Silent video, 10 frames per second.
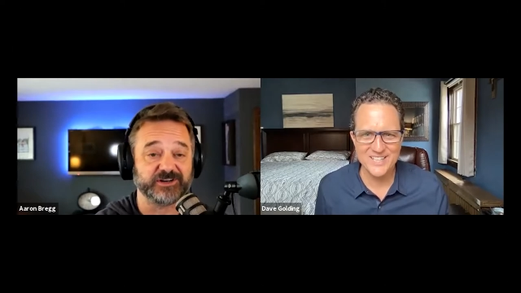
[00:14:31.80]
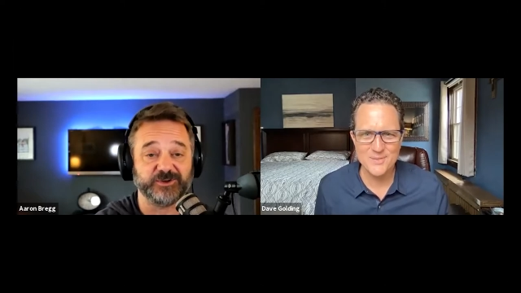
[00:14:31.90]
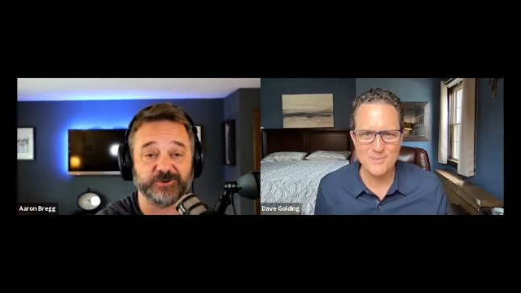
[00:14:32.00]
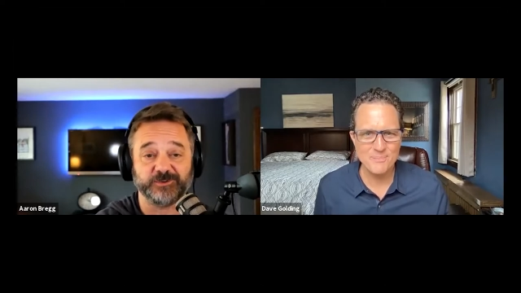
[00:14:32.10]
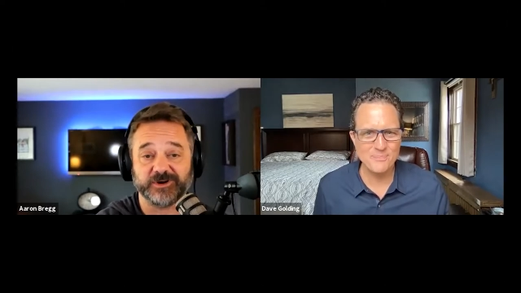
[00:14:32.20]
Speaker 1: Do
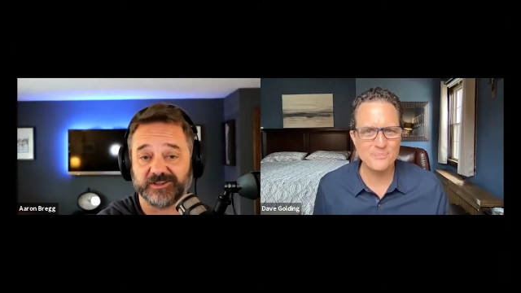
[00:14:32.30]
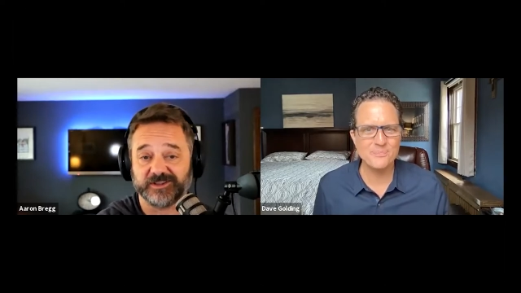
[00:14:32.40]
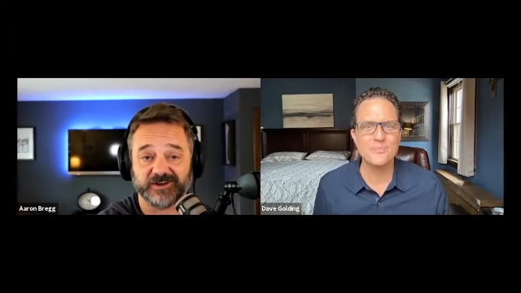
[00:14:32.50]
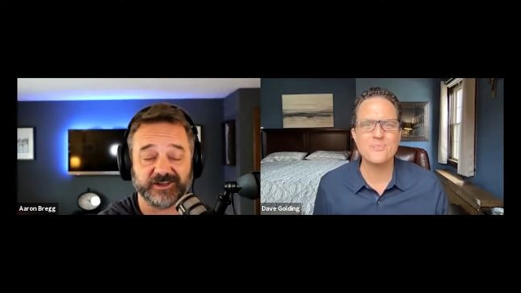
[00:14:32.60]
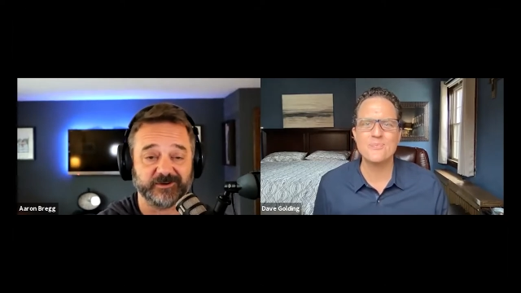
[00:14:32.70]
you want to
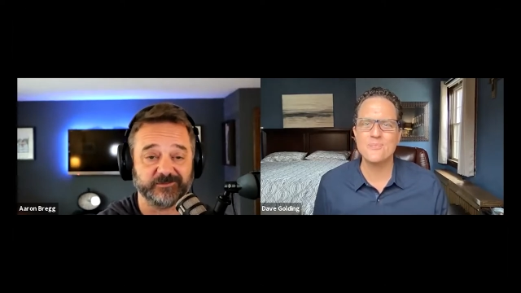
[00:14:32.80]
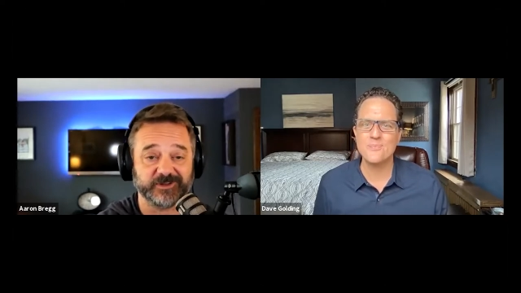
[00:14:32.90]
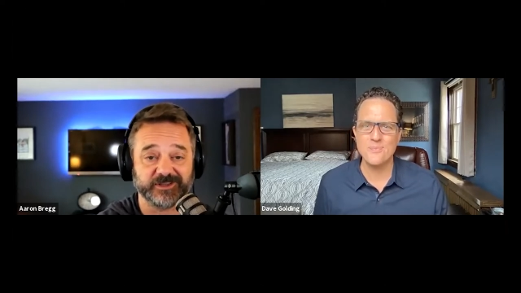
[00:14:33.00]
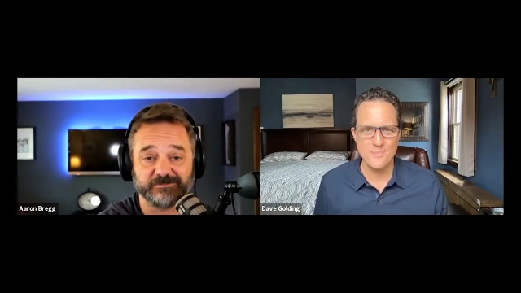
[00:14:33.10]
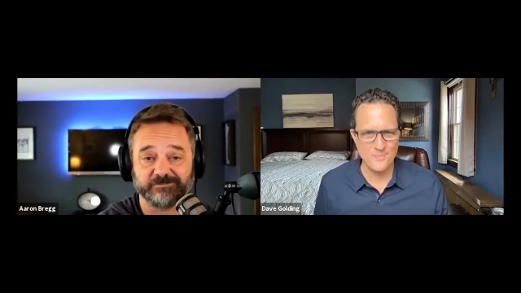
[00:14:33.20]
log in with,
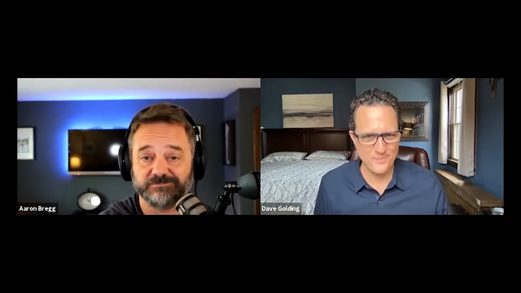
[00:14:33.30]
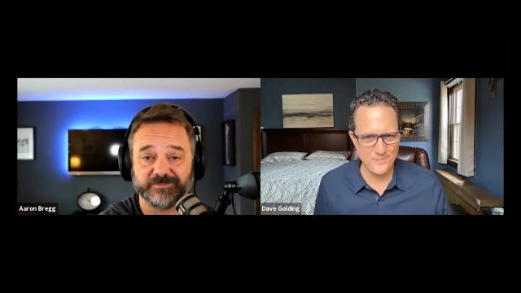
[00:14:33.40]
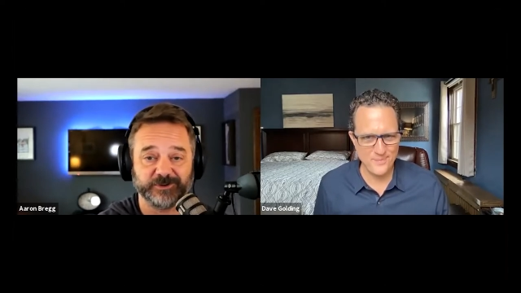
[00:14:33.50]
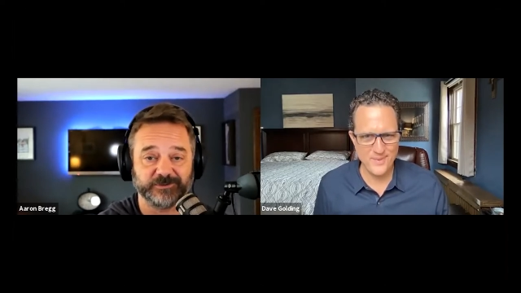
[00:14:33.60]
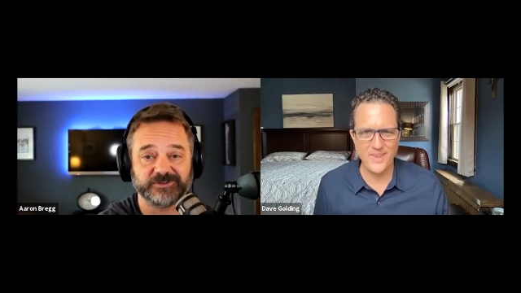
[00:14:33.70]
you
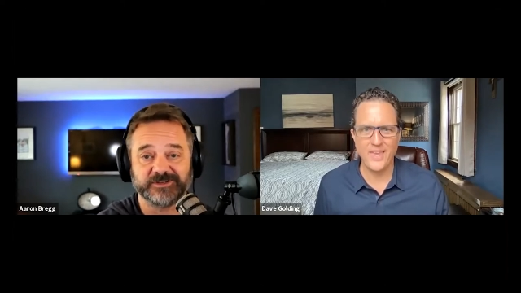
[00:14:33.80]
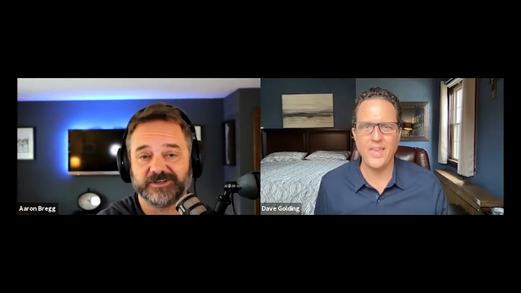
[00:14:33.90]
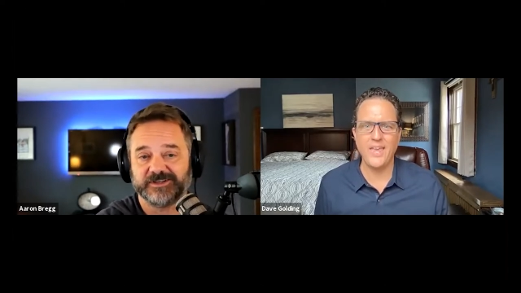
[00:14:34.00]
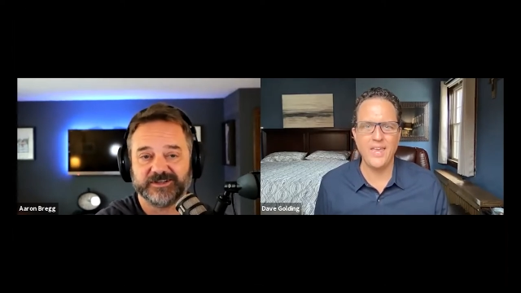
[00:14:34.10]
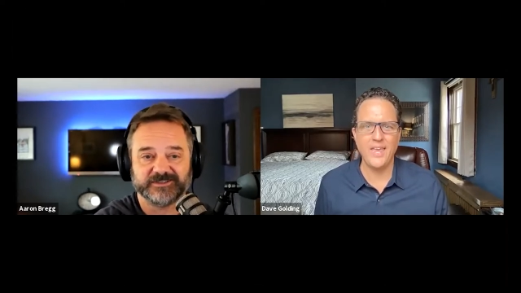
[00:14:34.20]
know,
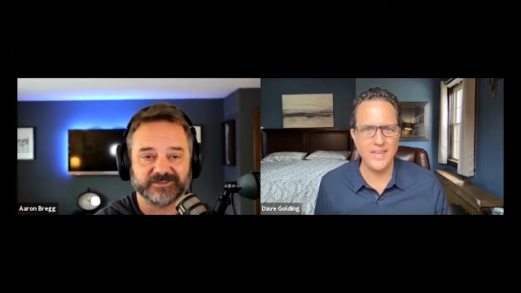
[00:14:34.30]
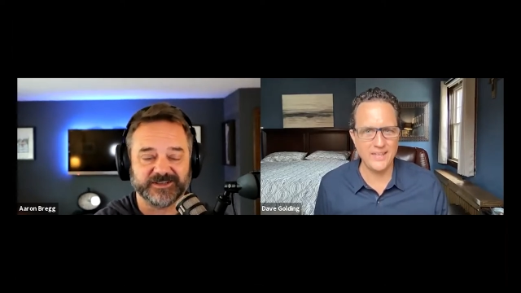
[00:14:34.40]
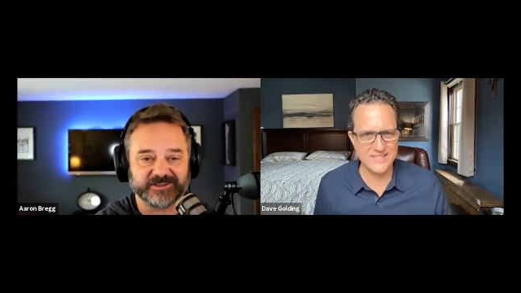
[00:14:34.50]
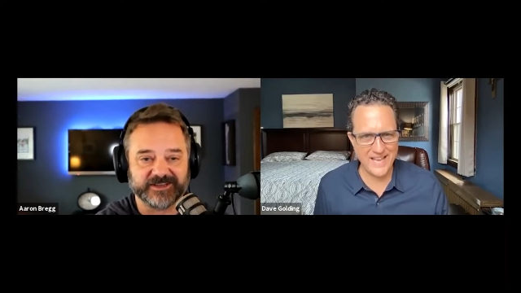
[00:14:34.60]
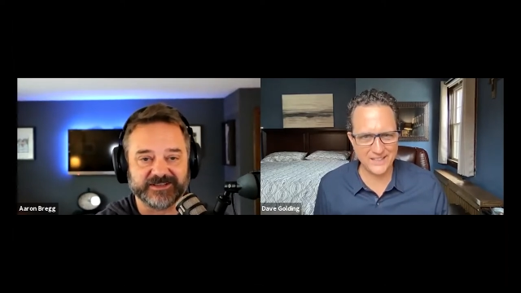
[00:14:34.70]

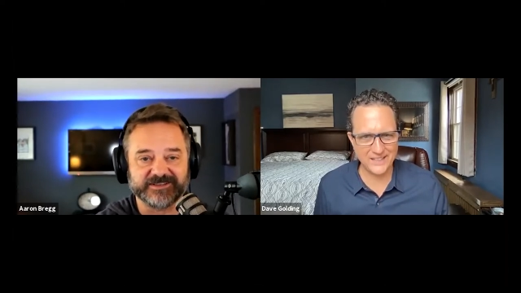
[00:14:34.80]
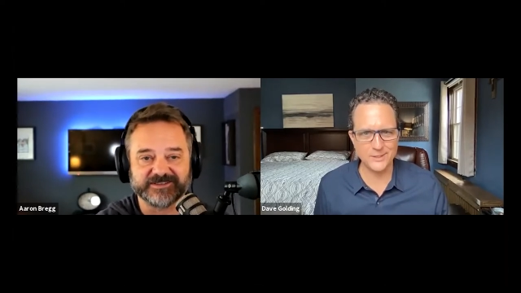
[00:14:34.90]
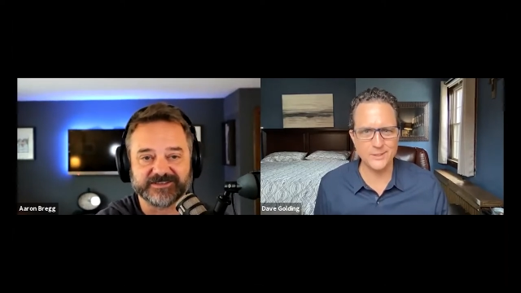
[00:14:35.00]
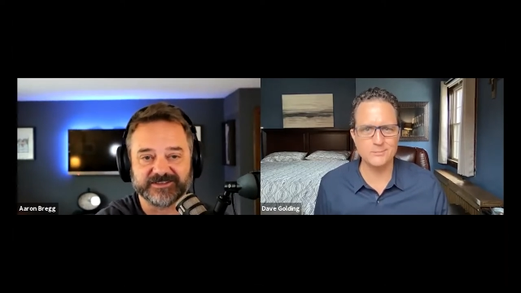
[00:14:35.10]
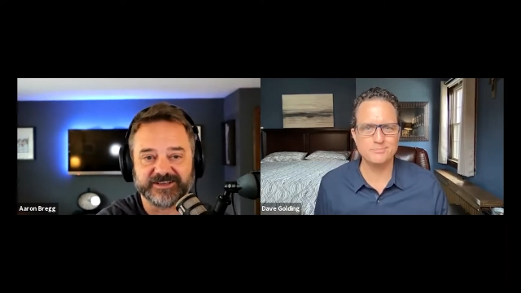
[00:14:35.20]

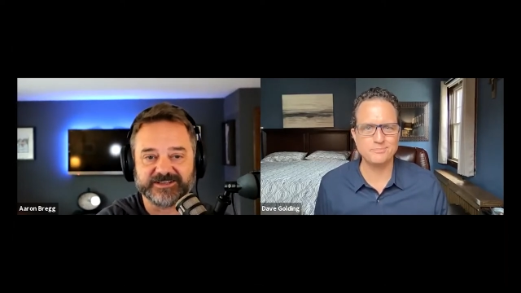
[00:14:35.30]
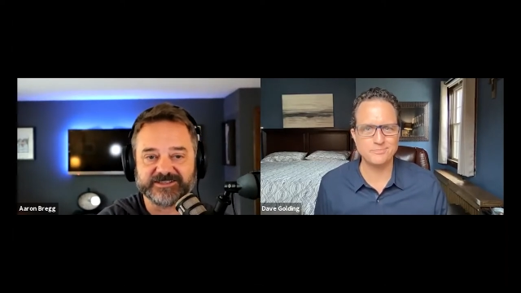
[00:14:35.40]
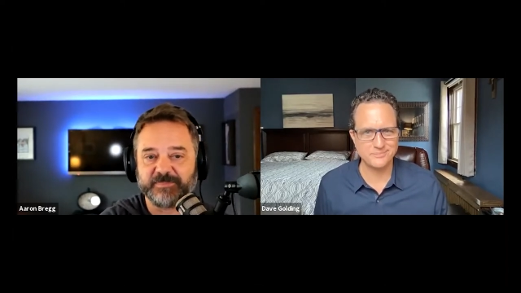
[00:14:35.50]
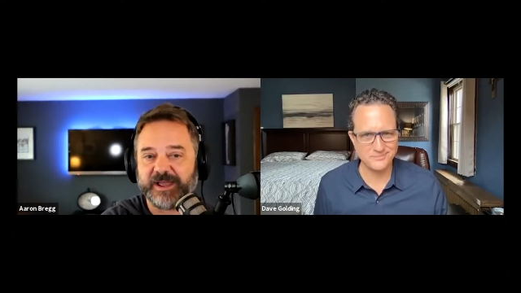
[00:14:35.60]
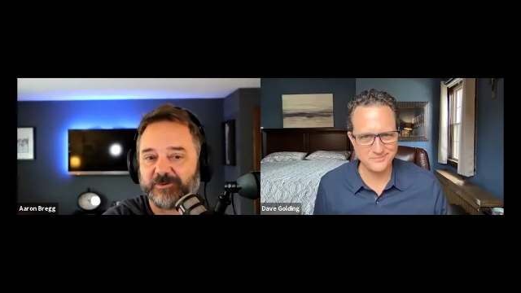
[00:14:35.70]
exactly. Lynn's,
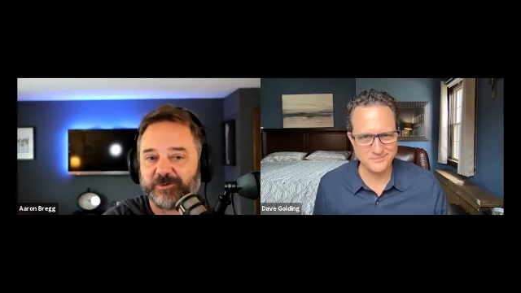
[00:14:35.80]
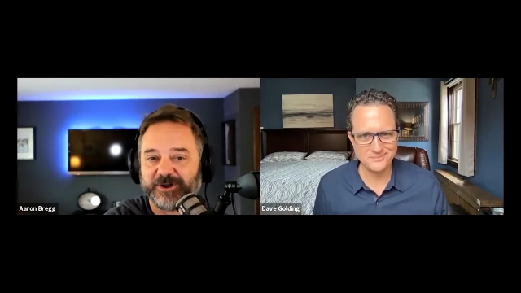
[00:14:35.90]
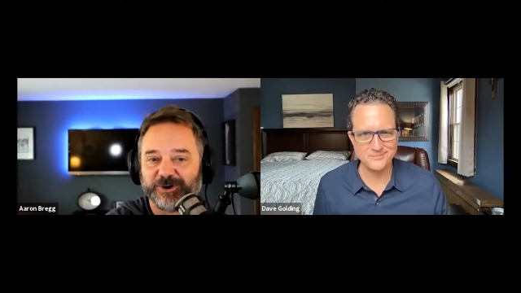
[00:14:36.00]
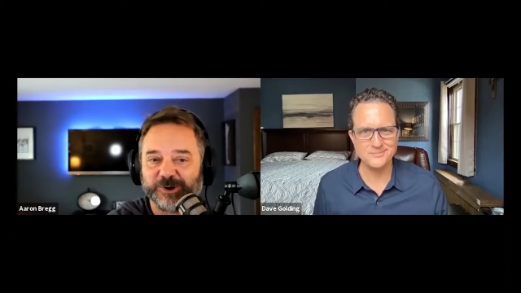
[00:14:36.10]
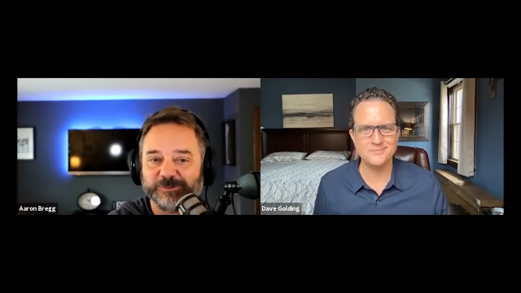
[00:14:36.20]
Backwater
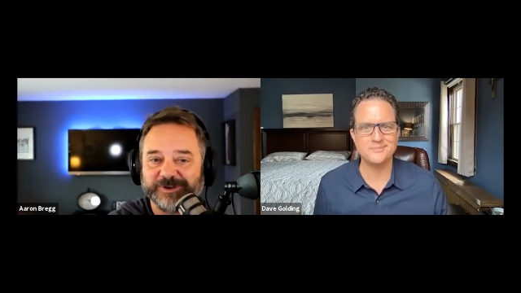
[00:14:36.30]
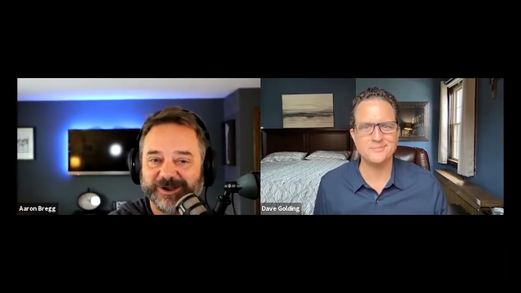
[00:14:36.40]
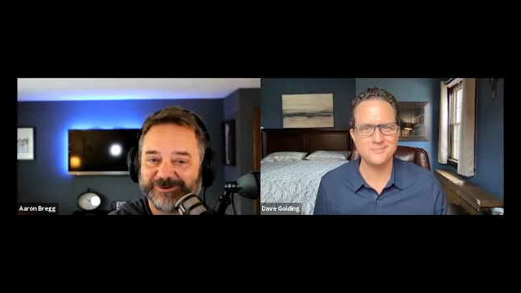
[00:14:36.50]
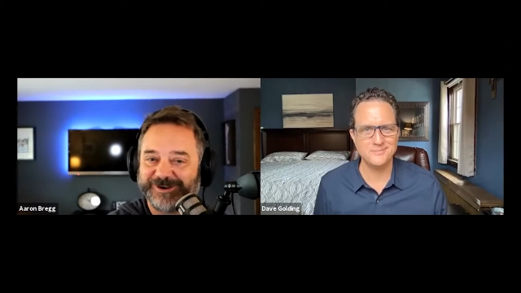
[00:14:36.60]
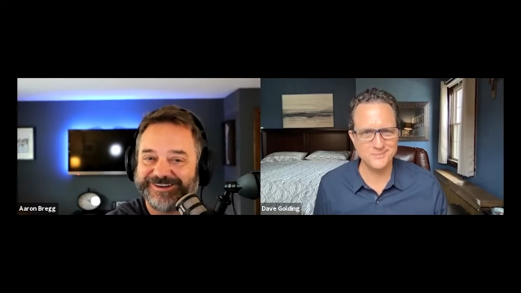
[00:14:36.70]
Home
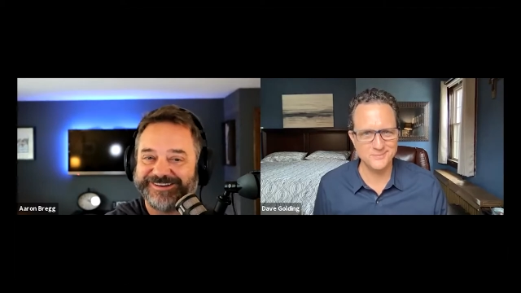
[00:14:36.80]
Network.